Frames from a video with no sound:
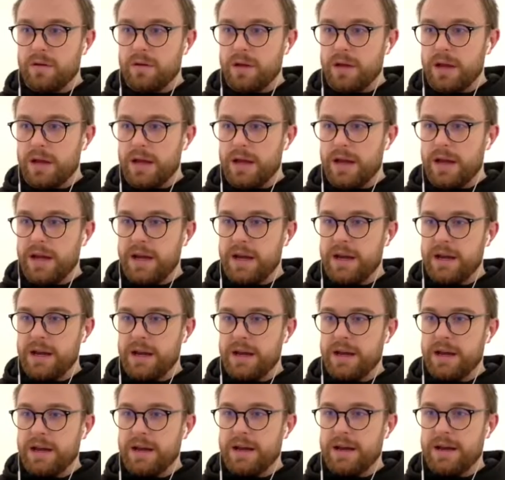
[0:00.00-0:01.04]
And
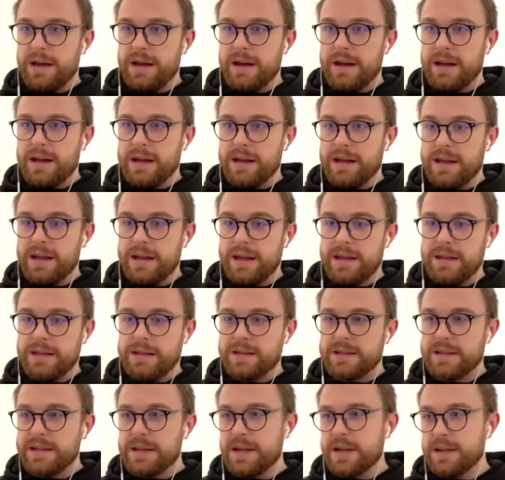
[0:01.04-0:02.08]
I can't
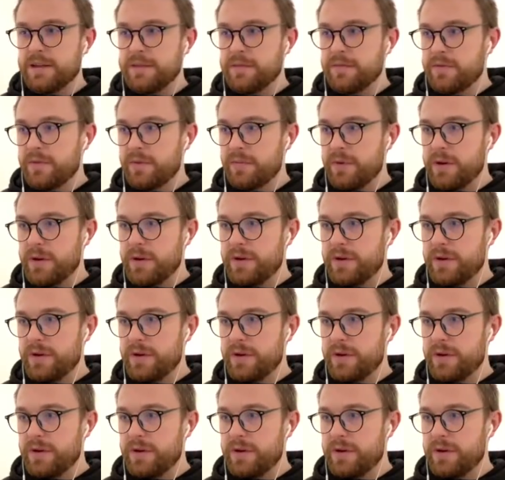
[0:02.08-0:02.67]
attack them from here.